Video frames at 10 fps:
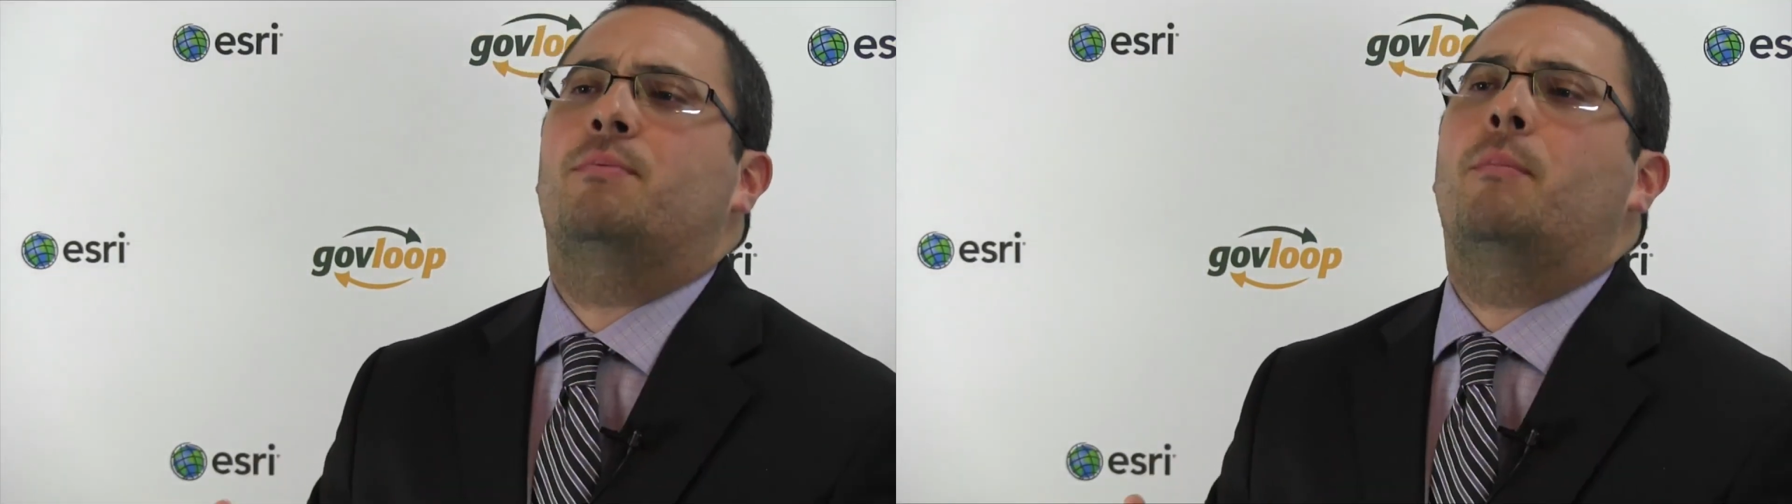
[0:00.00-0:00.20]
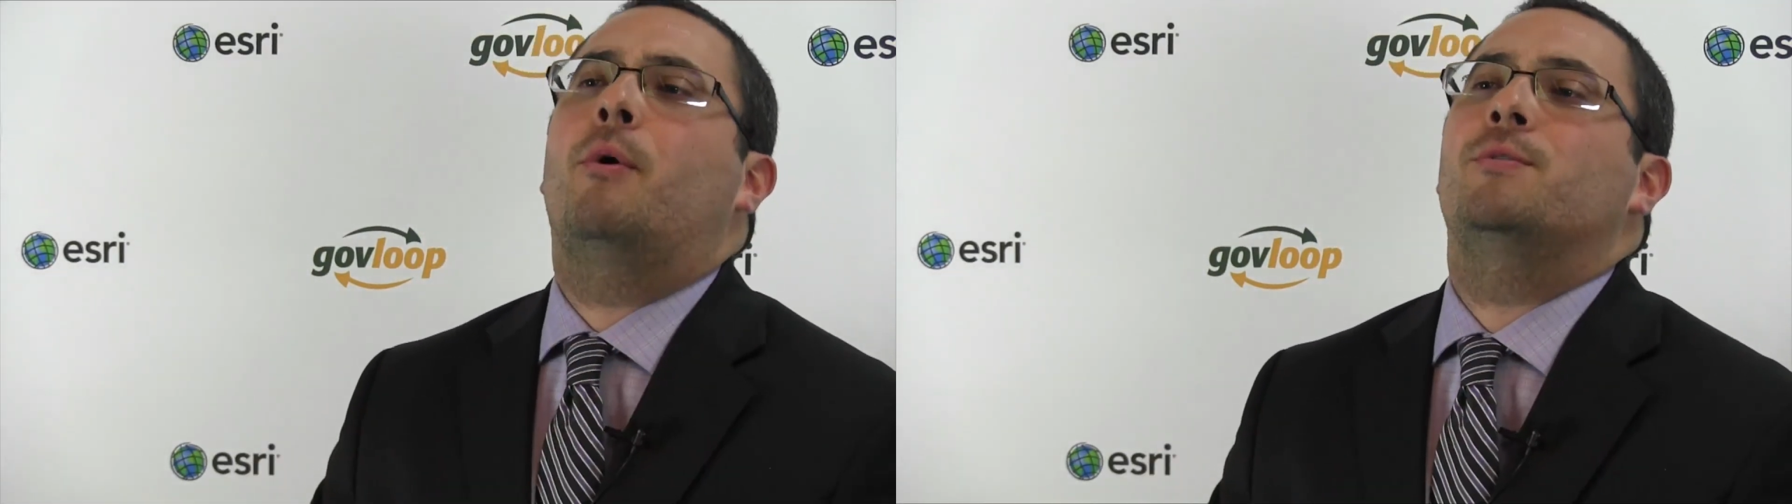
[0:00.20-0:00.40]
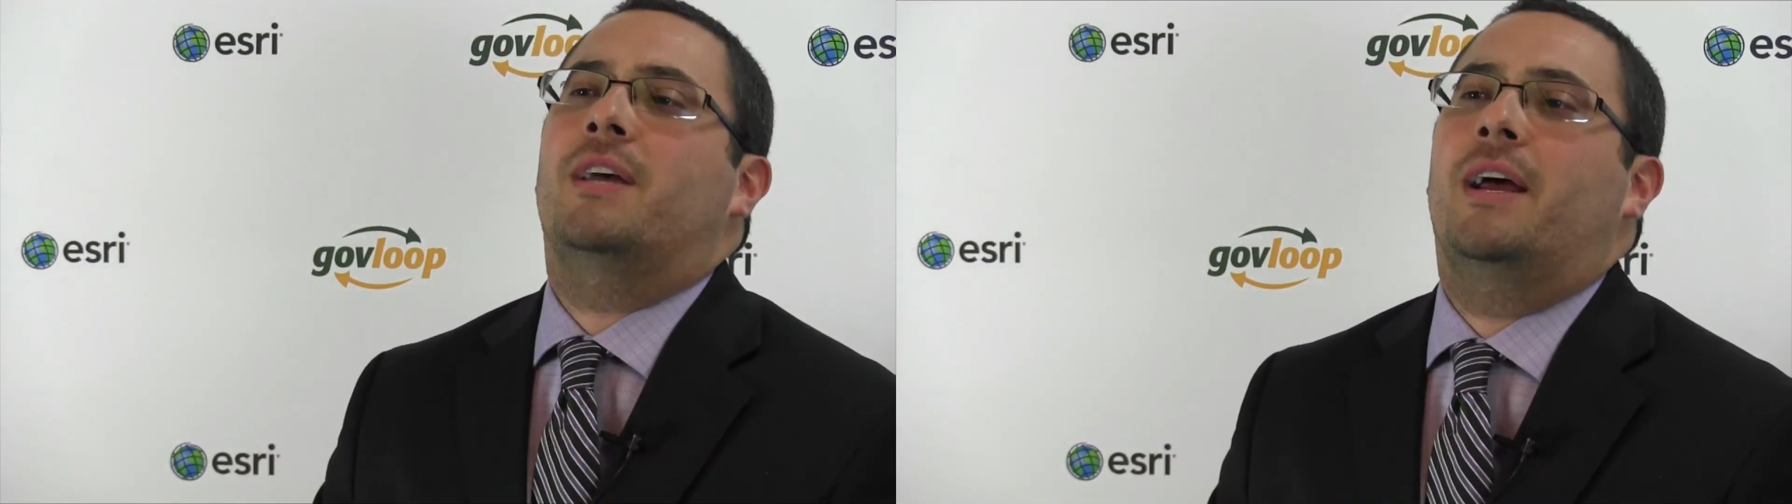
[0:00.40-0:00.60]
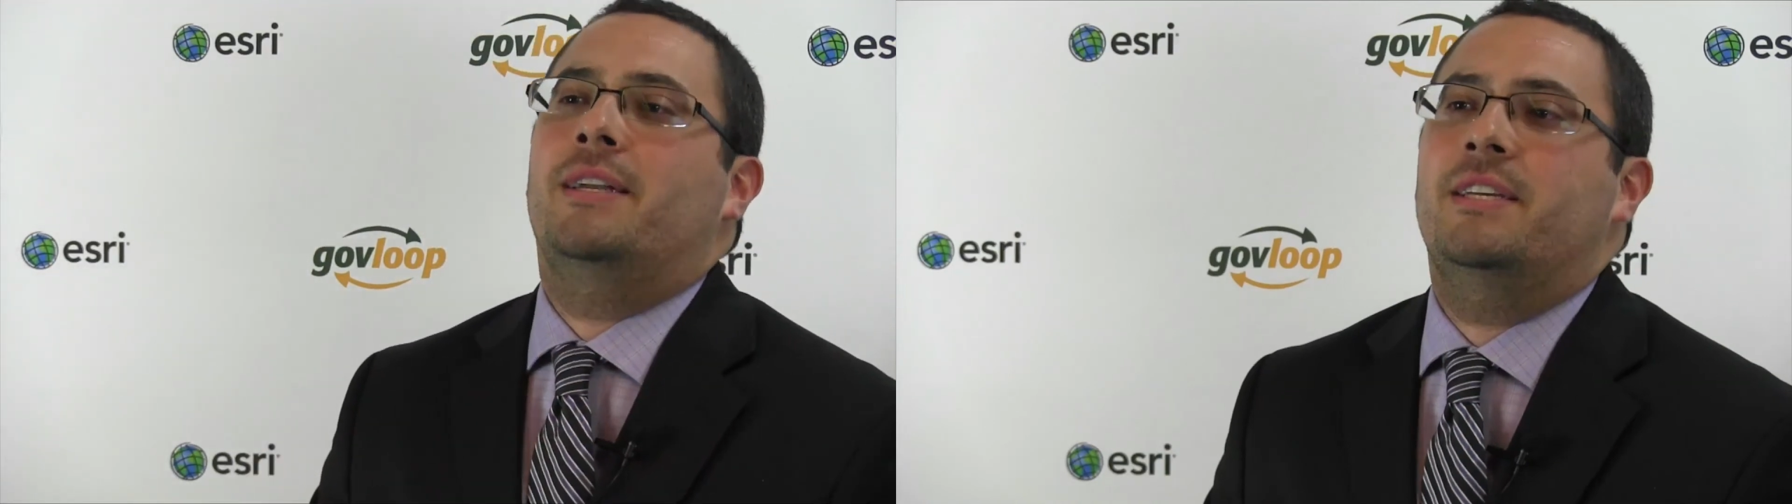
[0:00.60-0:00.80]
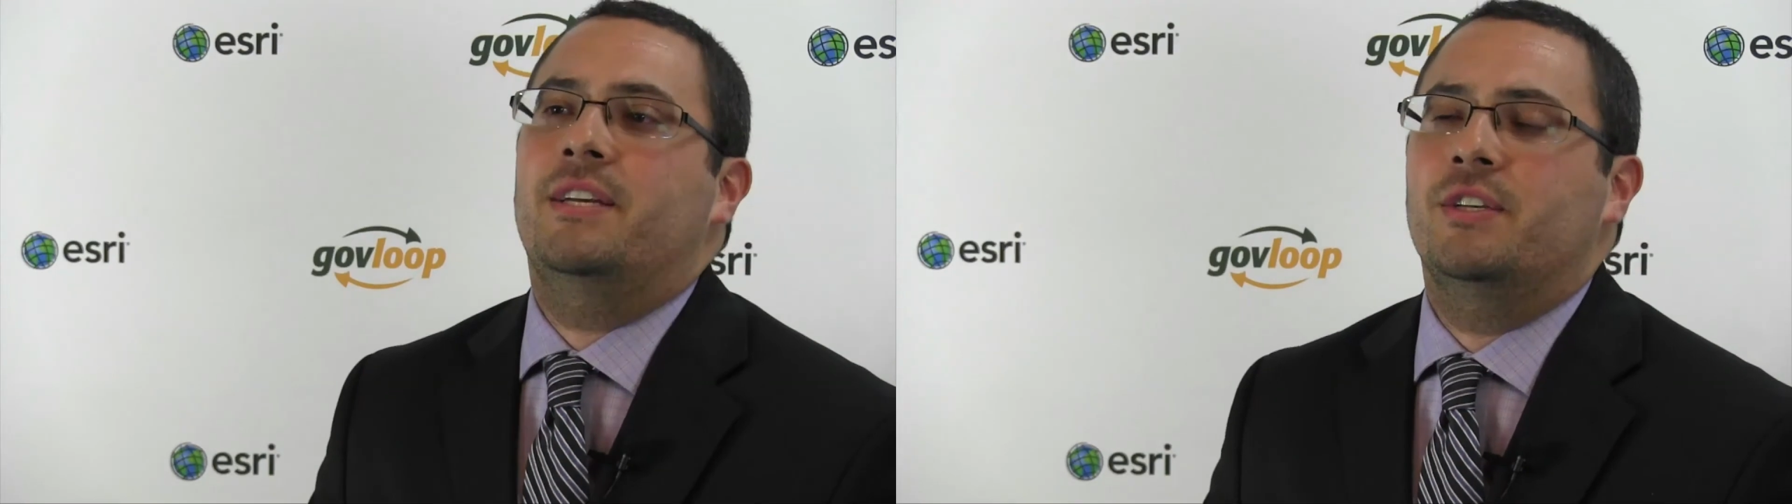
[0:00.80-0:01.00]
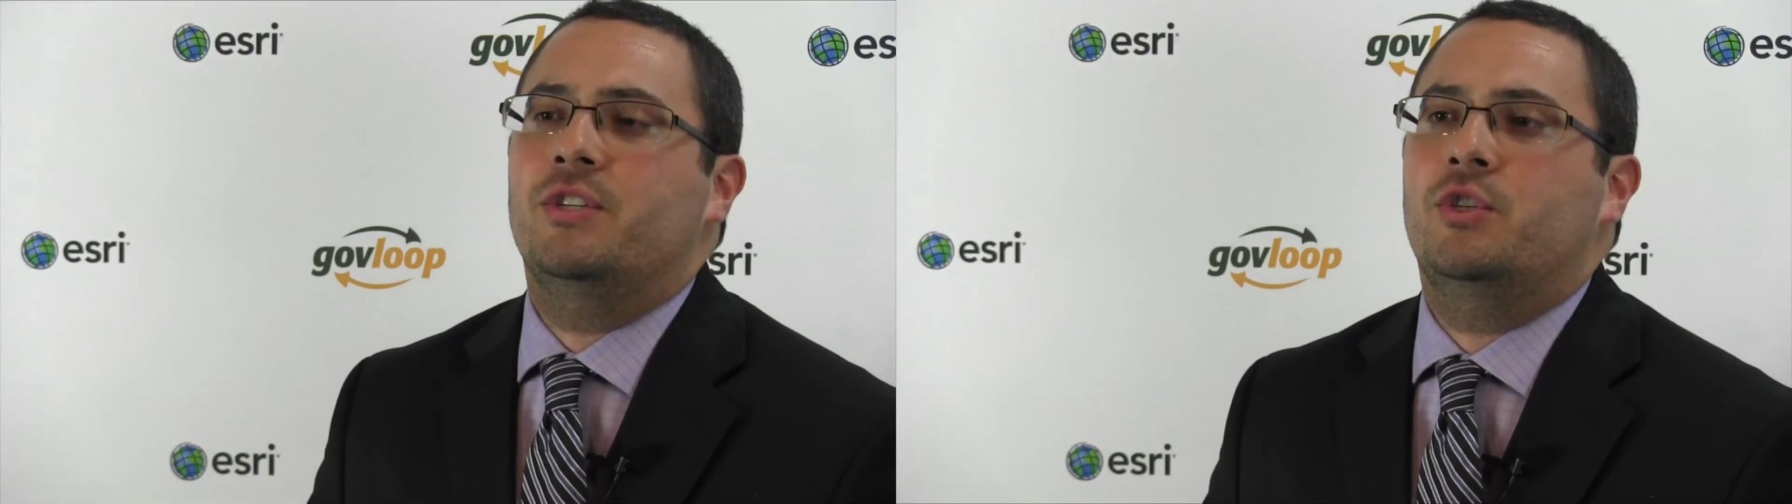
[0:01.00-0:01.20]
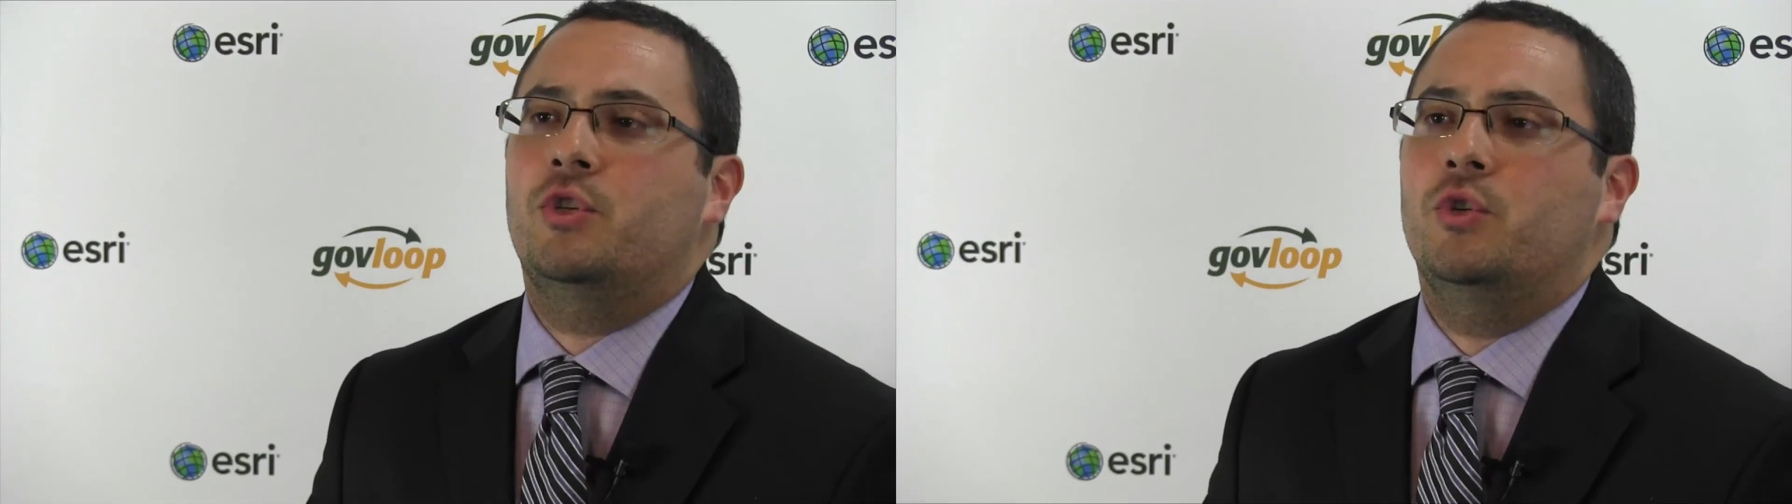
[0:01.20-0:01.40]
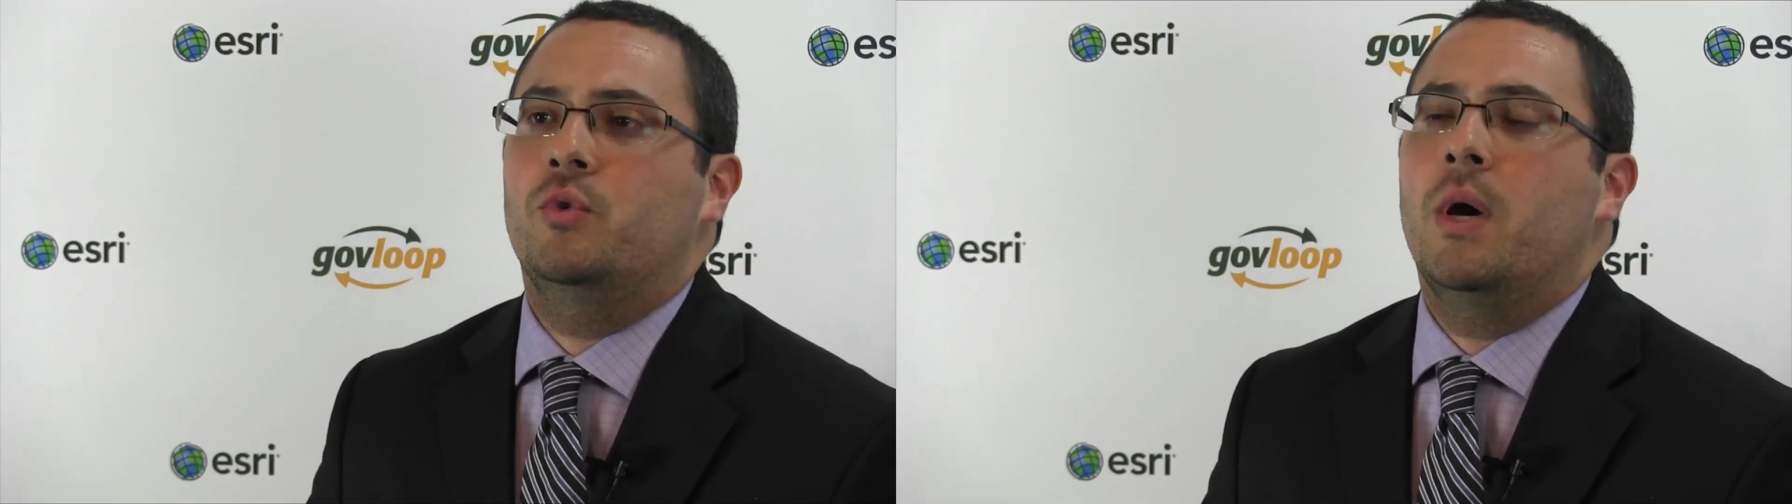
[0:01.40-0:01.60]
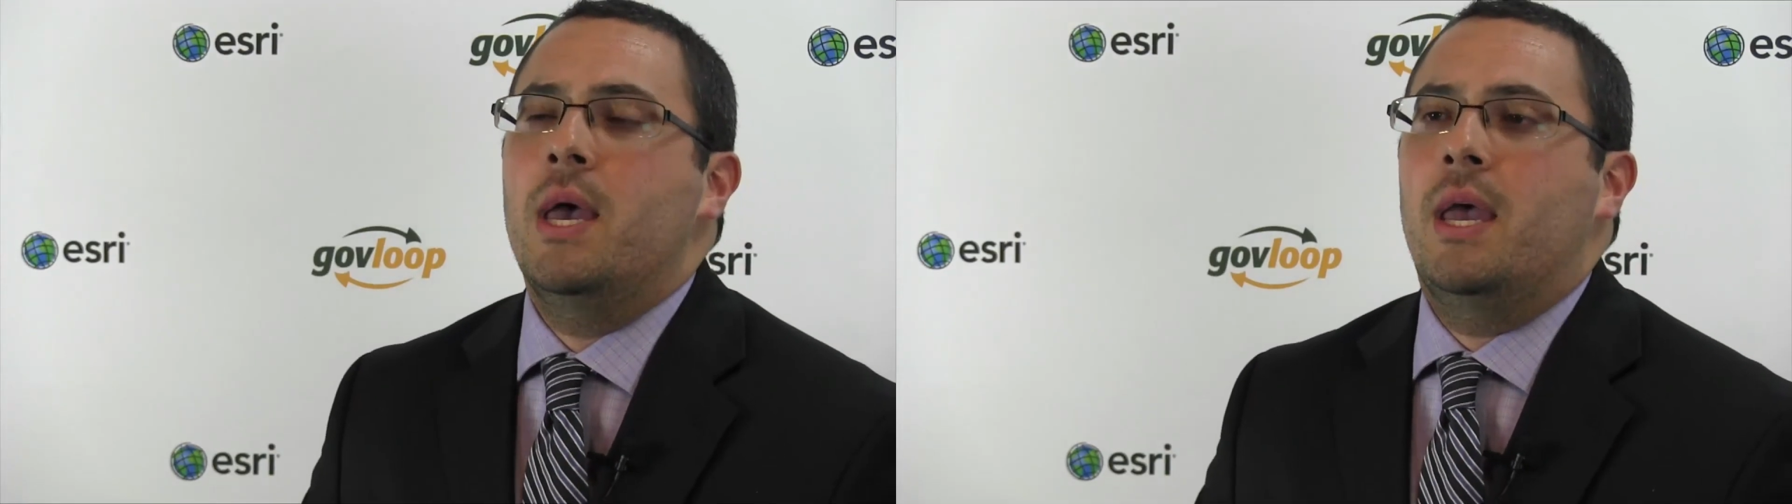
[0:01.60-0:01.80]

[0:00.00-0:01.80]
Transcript: proposing ideas to